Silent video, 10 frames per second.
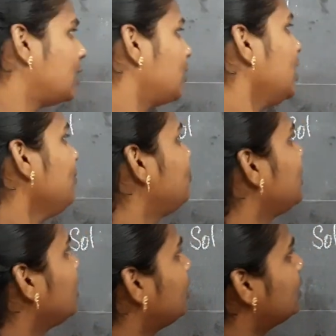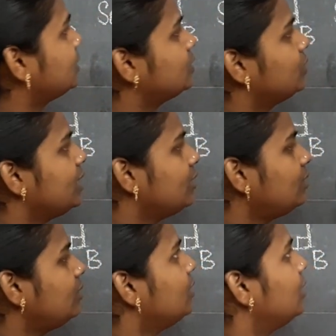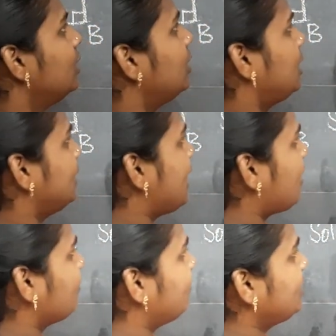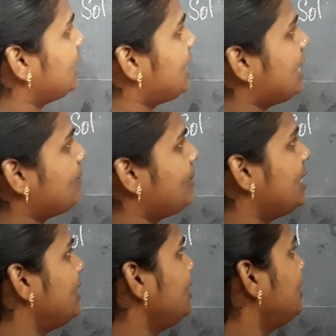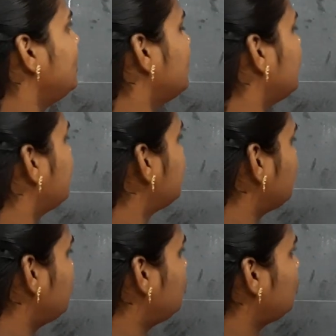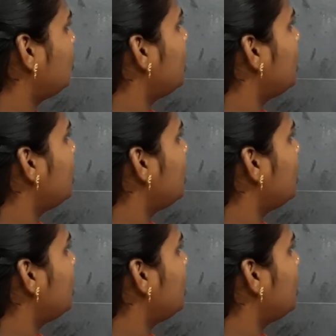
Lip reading: Okay, so here they have given AB. So